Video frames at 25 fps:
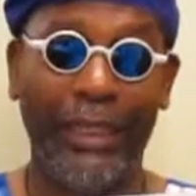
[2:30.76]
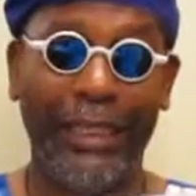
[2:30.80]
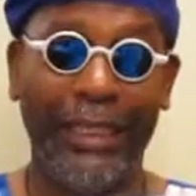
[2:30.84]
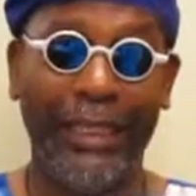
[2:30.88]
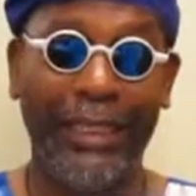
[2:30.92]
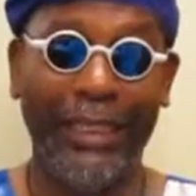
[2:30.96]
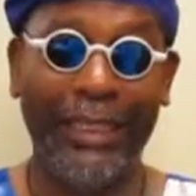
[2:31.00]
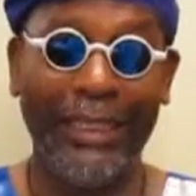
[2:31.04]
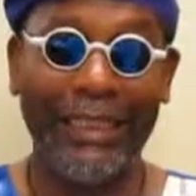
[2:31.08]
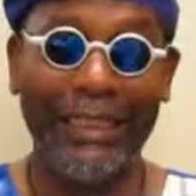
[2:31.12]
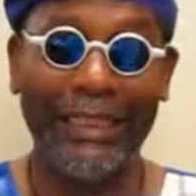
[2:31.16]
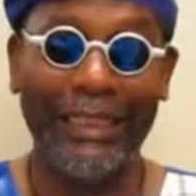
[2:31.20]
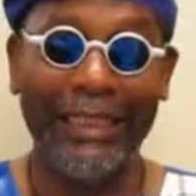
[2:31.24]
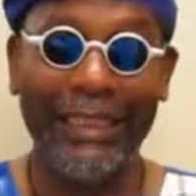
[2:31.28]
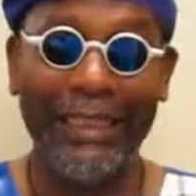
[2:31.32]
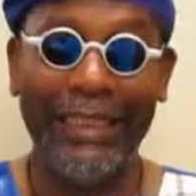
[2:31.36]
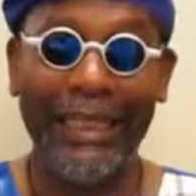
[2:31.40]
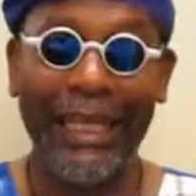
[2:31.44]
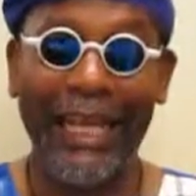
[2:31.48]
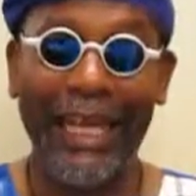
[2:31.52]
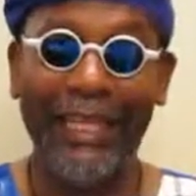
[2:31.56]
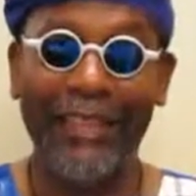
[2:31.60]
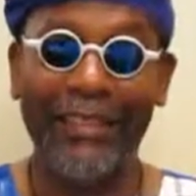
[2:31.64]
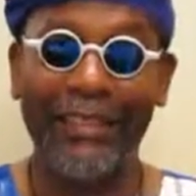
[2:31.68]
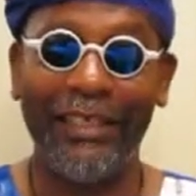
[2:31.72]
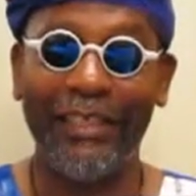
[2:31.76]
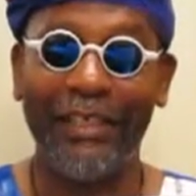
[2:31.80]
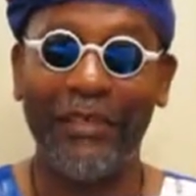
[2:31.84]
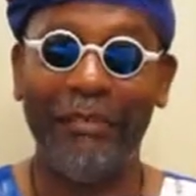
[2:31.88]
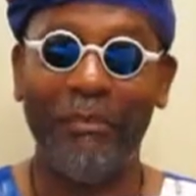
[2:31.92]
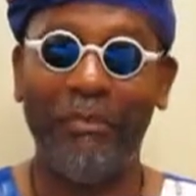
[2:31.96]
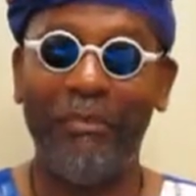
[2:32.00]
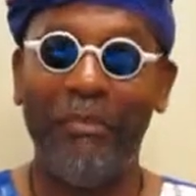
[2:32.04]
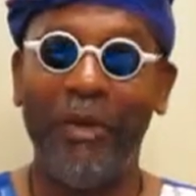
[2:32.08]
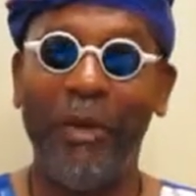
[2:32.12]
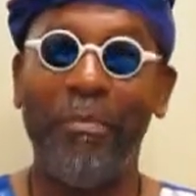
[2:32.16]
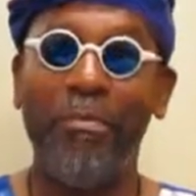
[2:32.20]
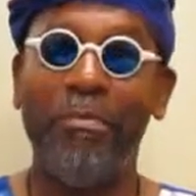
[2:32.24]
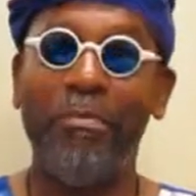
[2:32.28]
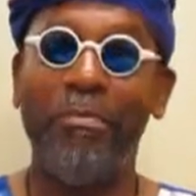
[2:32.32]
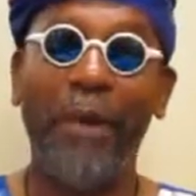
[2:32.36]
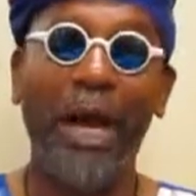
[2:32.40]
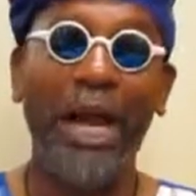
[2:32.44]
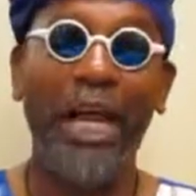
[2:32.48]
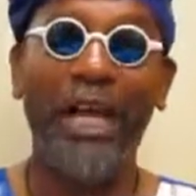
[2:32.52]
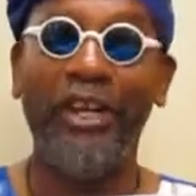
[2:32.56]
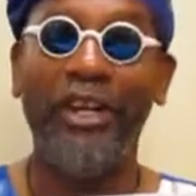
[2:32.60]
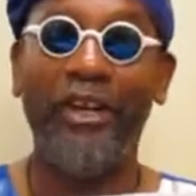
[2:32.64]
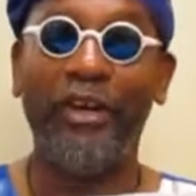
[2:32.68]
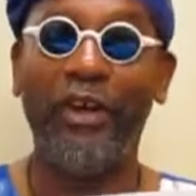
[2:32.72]
is seen as a
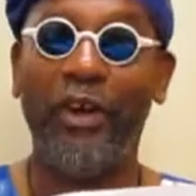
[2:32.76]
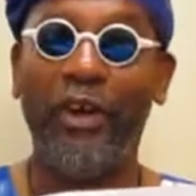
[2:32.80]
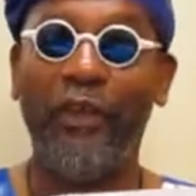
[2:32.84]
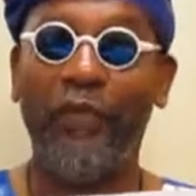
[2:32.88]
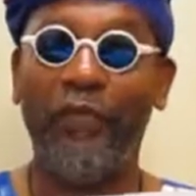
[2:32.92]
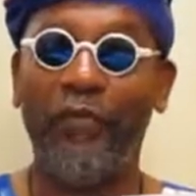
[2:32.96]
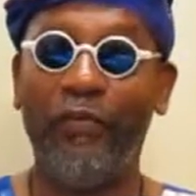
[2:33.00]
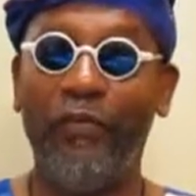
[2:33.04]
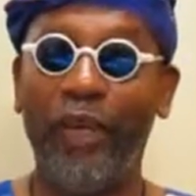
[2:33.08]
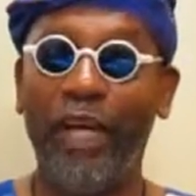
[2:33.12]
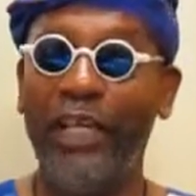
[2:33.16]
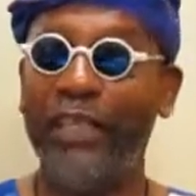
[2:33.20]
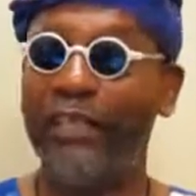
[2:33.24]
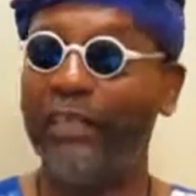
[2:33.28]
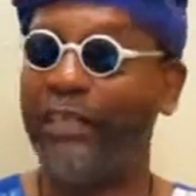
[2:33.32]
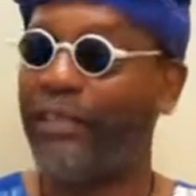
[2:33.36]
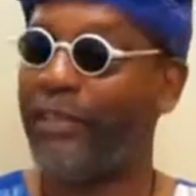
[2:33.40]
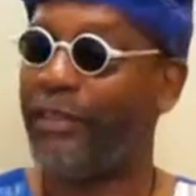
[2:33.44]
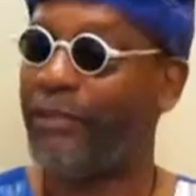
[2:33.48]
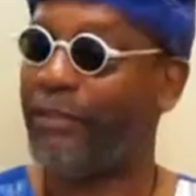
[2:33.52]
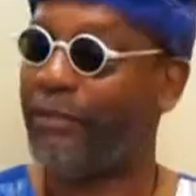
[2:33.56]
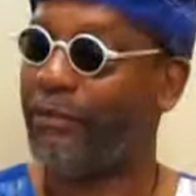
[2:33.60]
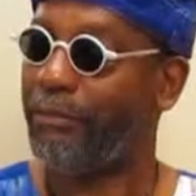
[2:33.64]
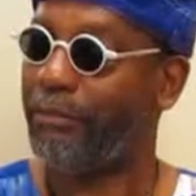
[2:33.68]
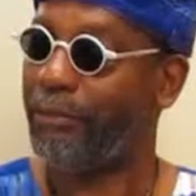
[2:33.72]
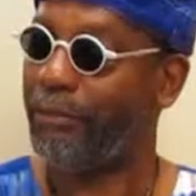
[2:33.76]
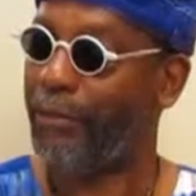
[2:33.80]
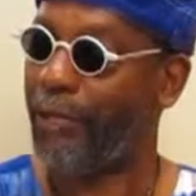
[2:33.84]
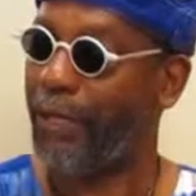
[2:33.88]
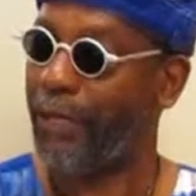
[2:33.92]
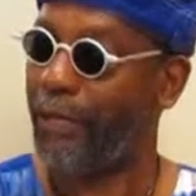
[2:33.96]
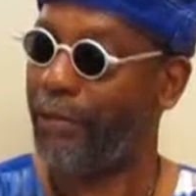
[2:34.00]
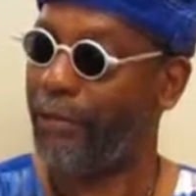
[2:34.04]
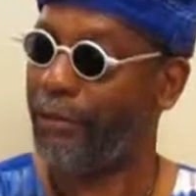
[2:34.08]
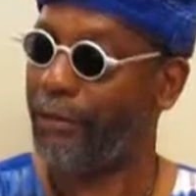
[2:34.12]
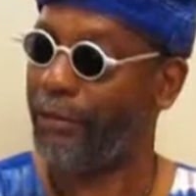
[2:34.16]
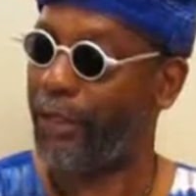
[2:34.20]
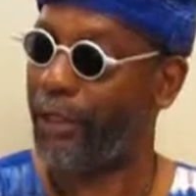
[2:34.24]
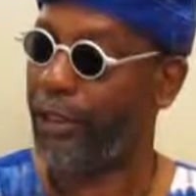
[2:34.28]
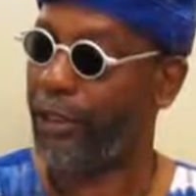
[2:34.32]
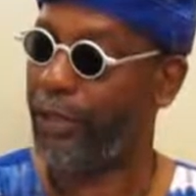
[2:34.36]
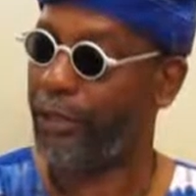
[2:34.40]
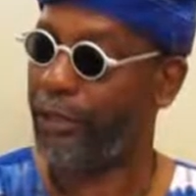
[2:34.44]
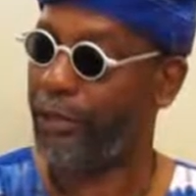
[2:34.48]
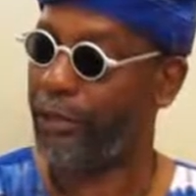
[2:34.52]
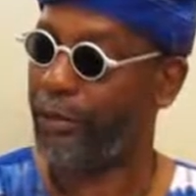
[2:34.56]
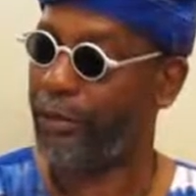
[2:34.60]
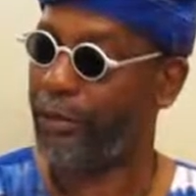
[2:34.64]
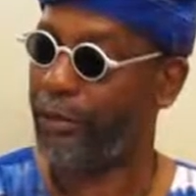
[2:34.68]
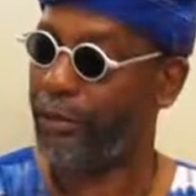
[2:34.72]
minor offense by the
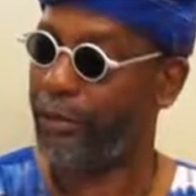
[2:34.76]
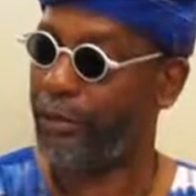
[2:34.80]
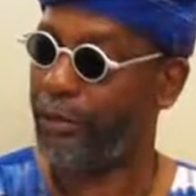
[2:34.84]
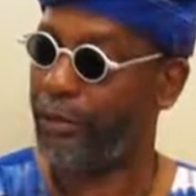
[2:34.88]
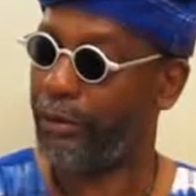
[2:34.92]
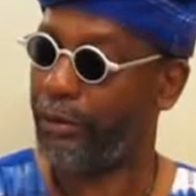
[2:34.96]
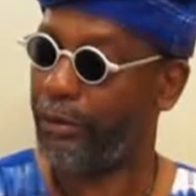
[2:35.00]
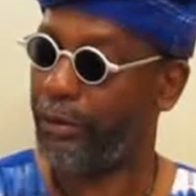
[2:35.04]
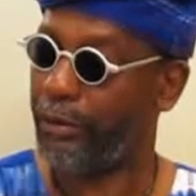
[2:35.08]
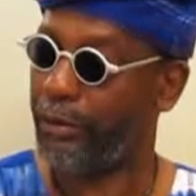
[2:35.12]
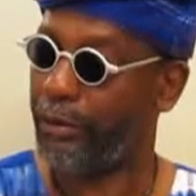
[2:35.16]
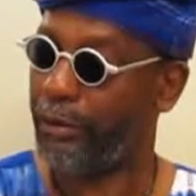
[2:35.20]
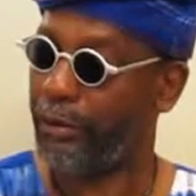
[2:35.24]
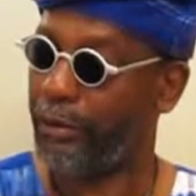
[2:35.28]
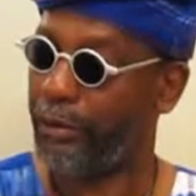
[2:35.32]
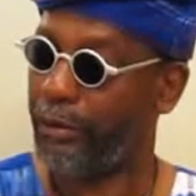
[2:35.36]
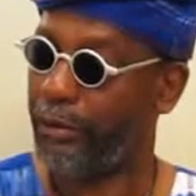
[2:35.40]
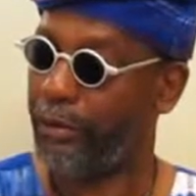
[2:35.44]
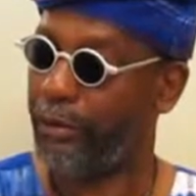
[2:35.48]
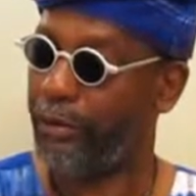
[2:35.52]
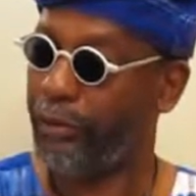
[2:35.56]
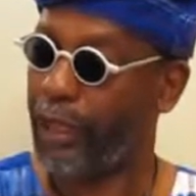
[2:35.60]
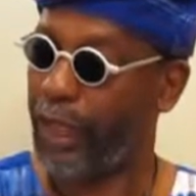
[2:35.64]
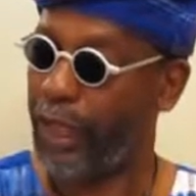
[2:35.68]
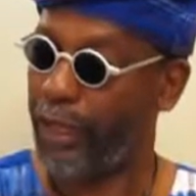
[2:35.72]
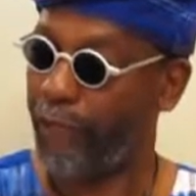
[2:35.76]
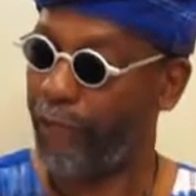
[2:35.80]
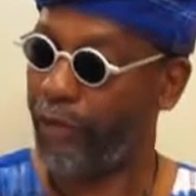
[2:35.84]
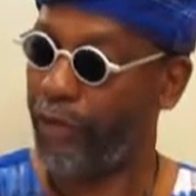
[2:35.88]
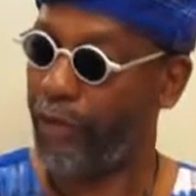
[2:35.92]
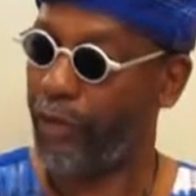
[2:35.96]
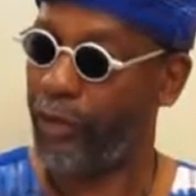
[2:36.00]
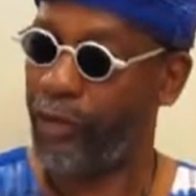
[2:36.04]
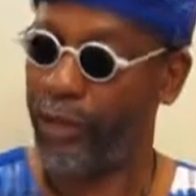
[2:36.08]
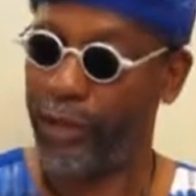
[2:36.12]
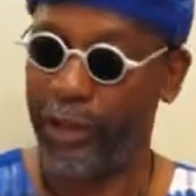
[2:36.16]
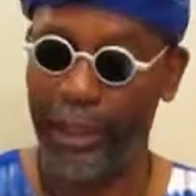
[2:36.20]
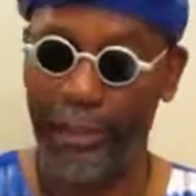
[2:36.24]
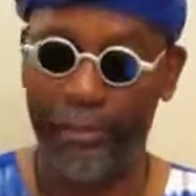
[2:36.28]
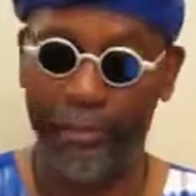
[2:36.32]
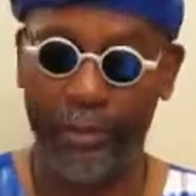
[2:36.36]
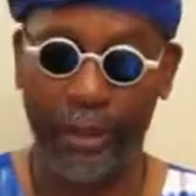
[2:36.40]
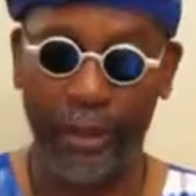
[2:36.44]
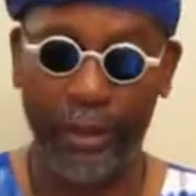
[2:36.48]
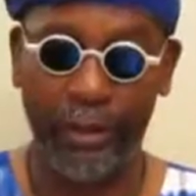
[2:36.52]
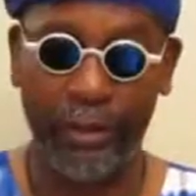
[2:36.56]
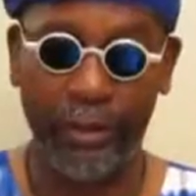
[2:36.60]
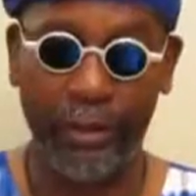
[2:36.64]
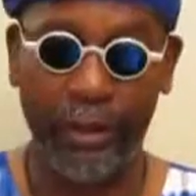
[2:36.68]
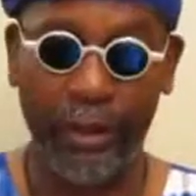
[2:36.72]
rich. I've noticed that
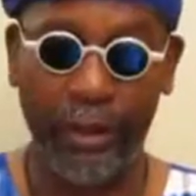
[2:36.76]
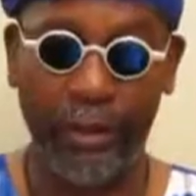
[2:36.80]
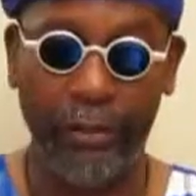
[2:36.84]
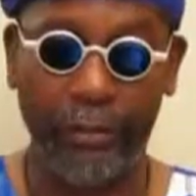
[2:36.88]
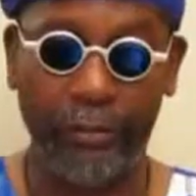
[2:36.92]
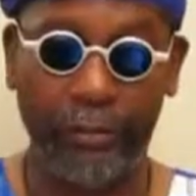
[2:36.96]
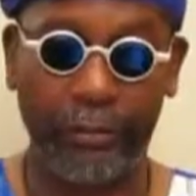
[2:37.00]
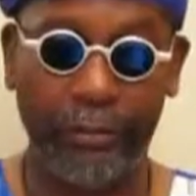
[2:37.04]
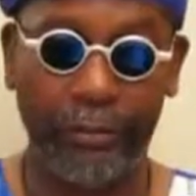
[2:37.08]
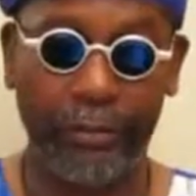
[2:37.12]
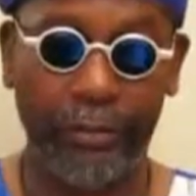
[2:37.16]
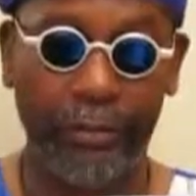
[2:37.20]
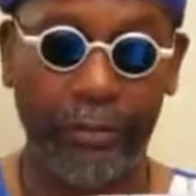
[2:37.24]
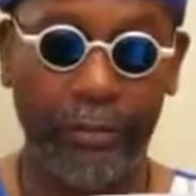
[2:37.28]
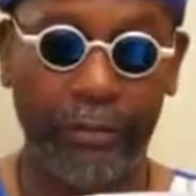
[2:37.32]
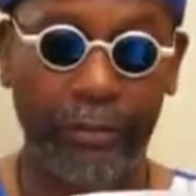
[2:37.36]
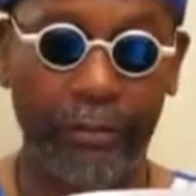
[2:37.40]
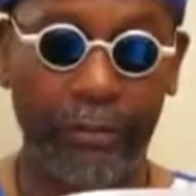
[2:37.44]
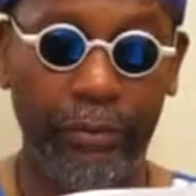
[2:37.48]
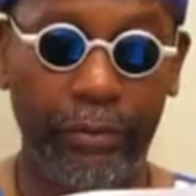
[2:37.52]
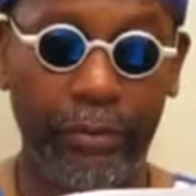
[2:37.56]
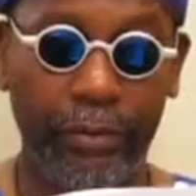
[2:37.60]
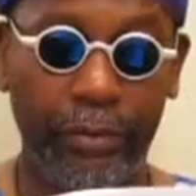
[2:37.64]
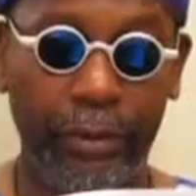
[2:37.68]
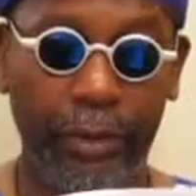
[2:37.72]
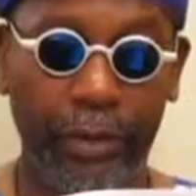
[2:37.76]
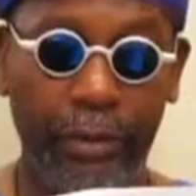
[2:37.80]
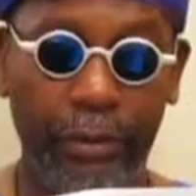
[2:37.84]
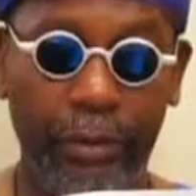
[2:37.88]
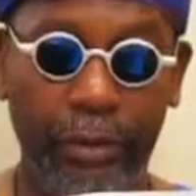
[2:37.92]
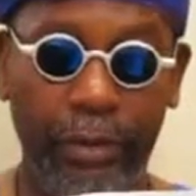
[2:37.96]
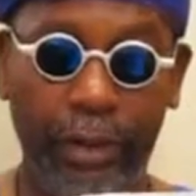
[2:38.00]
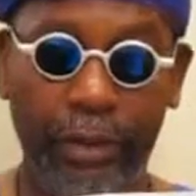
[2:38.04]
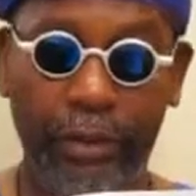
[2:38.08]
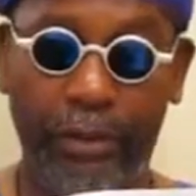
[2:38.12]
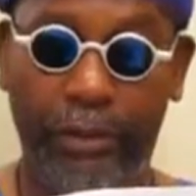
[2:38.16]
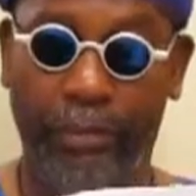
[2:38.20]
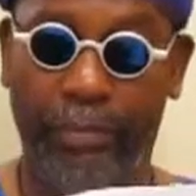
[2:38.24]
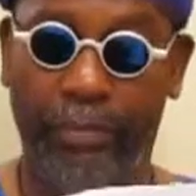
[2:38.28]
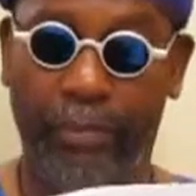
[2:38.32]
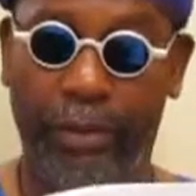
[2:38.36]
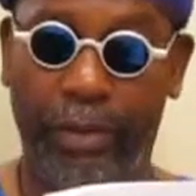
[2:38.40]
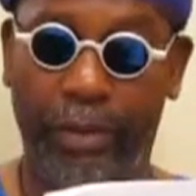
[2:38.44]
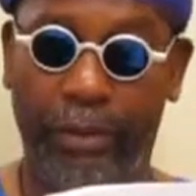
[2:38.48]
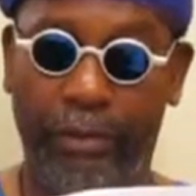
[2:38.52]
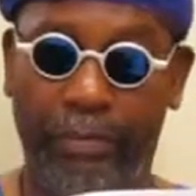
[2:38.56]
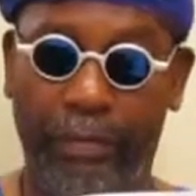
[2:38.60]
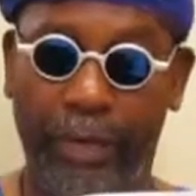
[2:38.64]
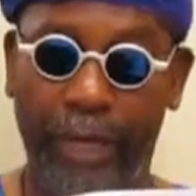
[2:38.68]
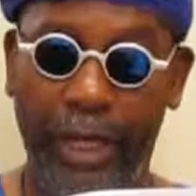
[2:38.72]
myself. Mm. You know, that's,
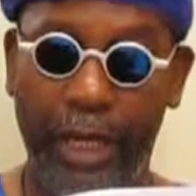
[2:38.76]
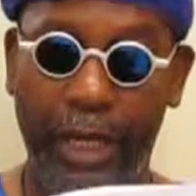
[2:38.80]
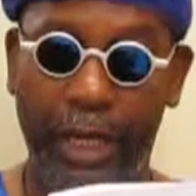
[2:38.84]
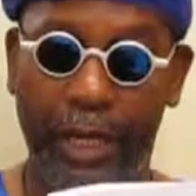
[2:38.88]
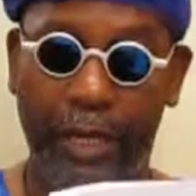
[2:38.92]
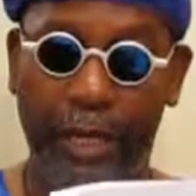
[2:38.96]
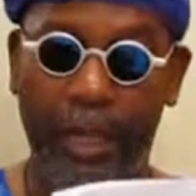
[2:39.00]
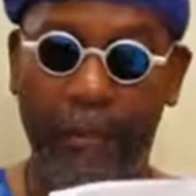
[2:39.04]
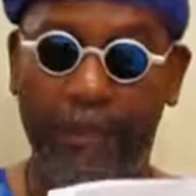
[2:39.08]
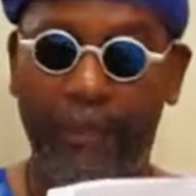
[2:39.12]
that's bad.